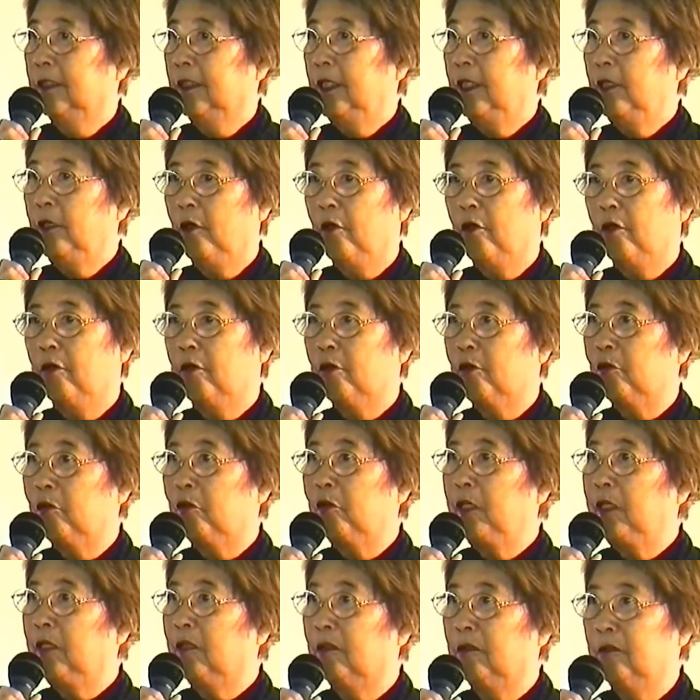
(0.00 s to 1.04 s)
you know,
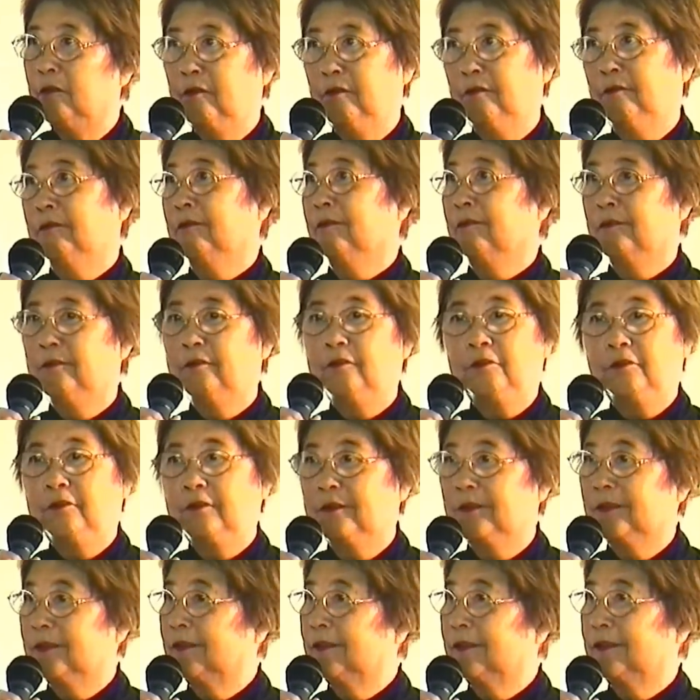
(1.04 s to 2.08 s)
Royal,
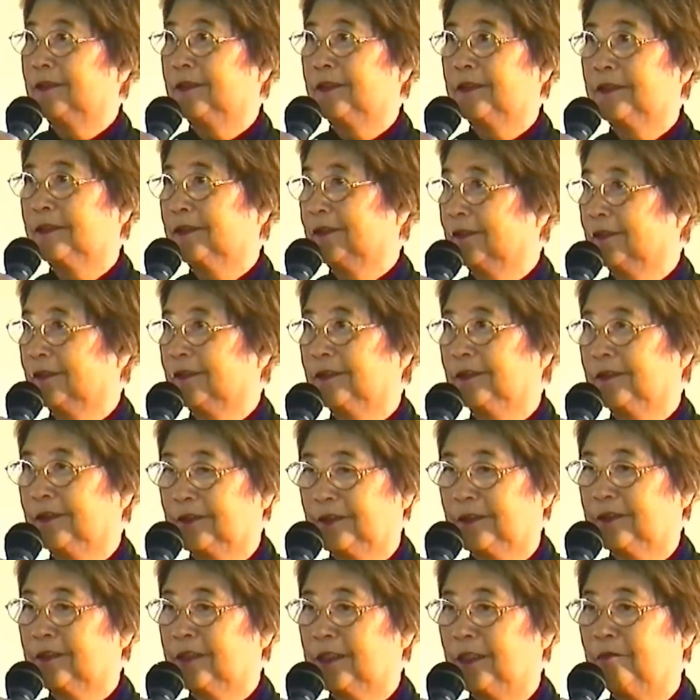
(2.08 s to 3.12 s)
was
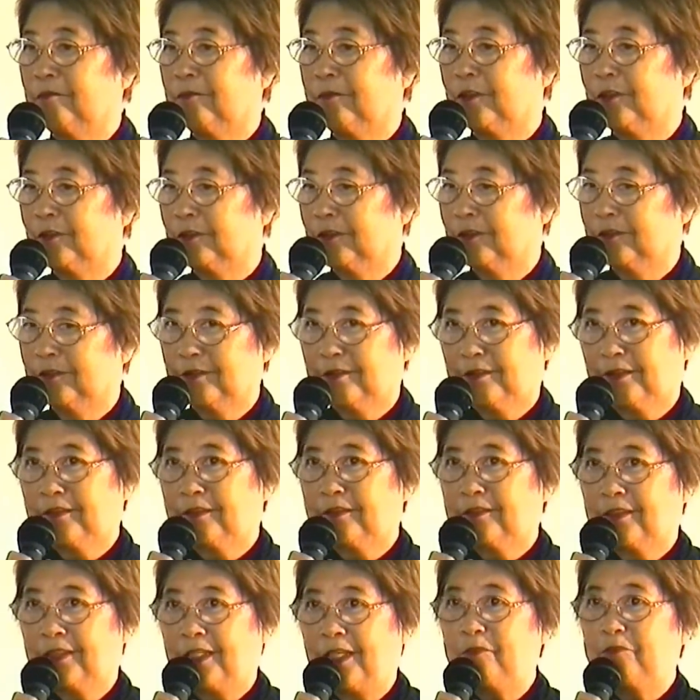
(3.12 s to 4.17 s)
some
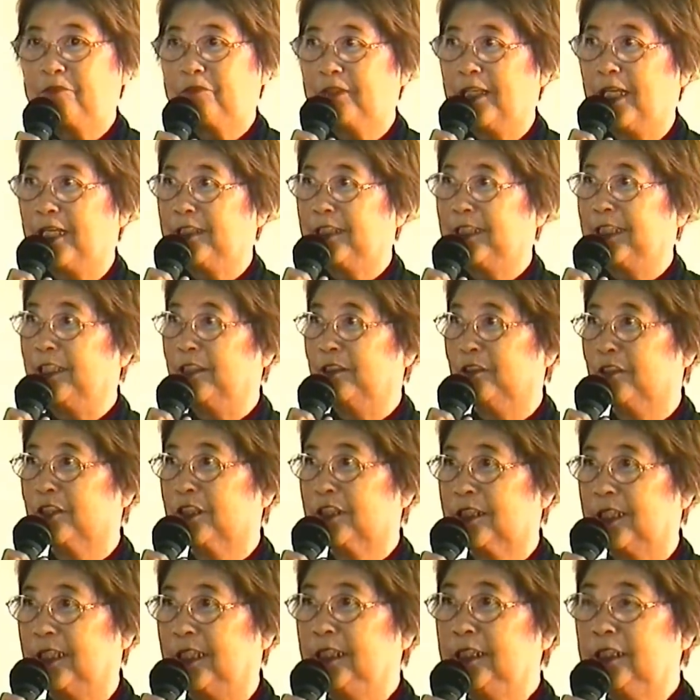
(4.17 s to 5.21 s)
typewriter in
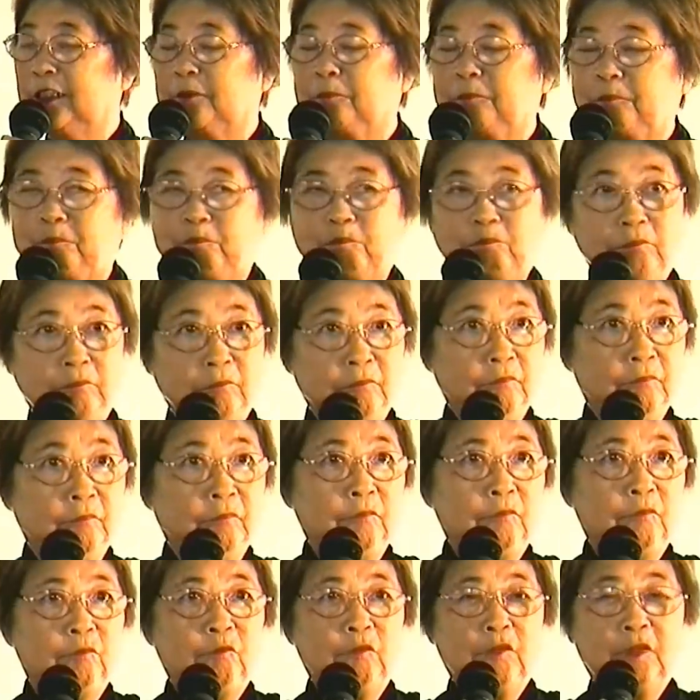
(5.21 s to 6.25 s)
those days.
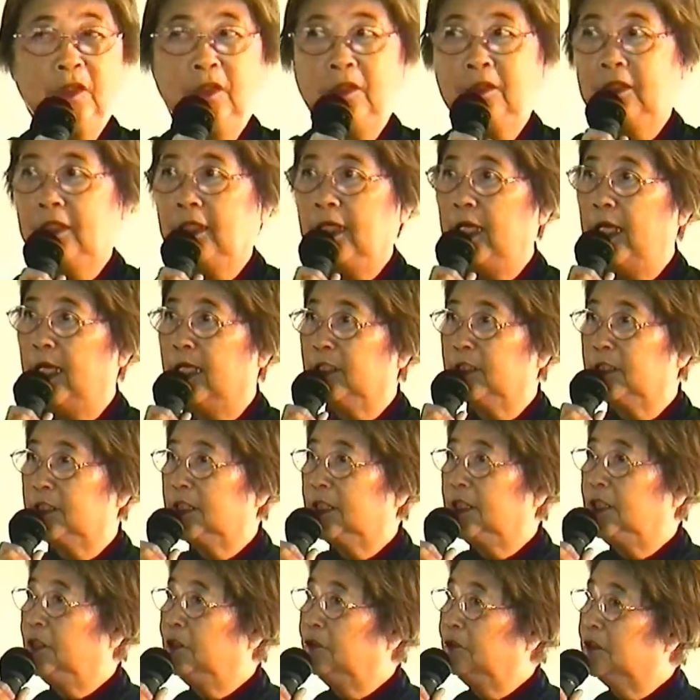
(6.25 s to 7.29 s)
And
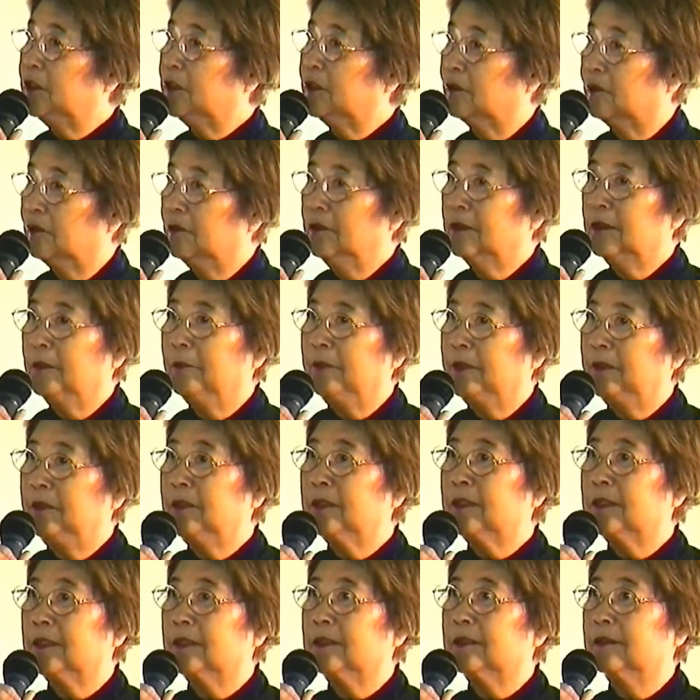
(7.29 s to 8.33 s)
she used all
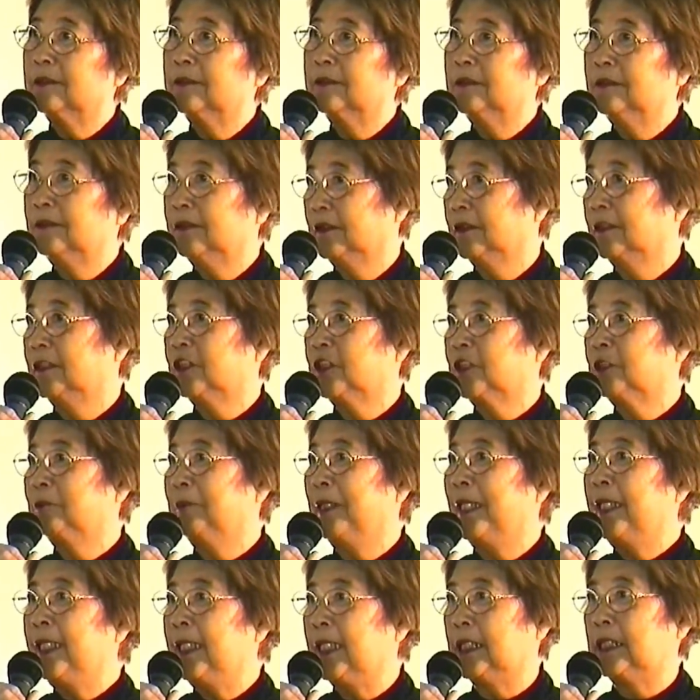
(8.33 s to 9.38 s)
American
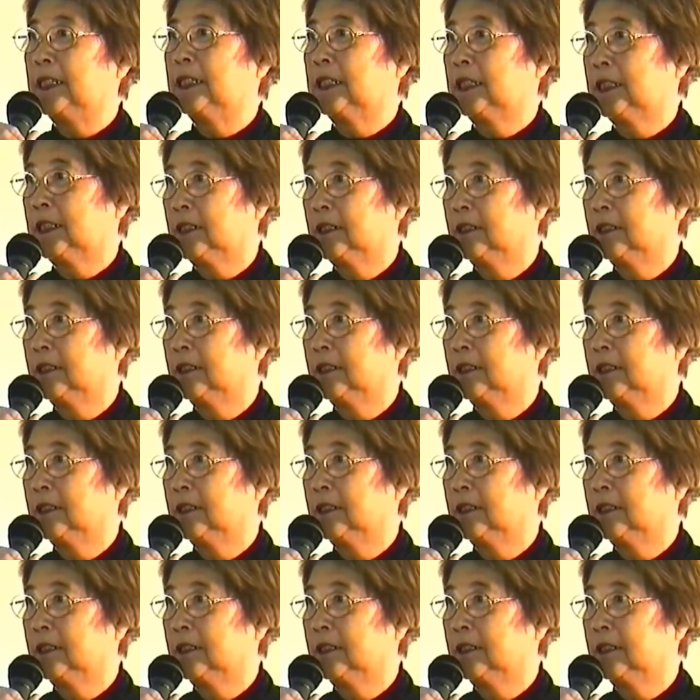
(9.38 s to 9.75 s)
cosmetics.